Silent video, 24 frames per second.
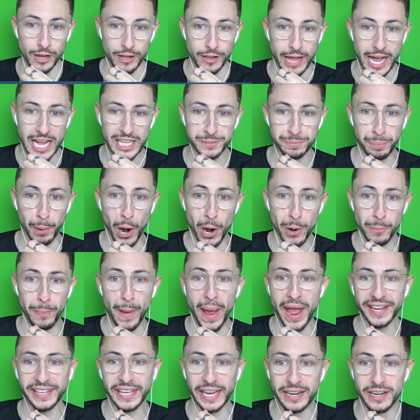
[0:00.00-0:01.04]
That's burnt
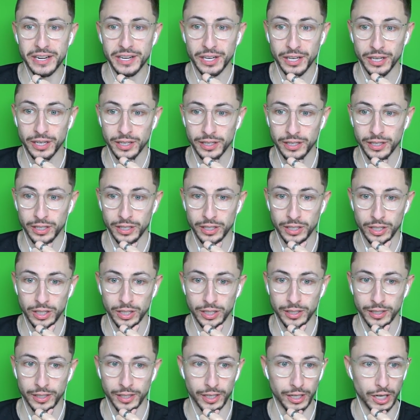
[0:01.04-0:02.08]
bacon.
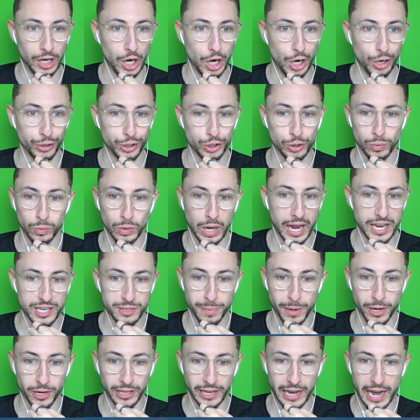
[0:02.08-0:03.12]
Oh, you guys
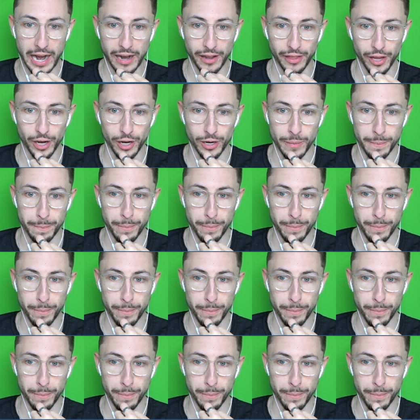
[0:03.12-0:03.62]
better get out of there.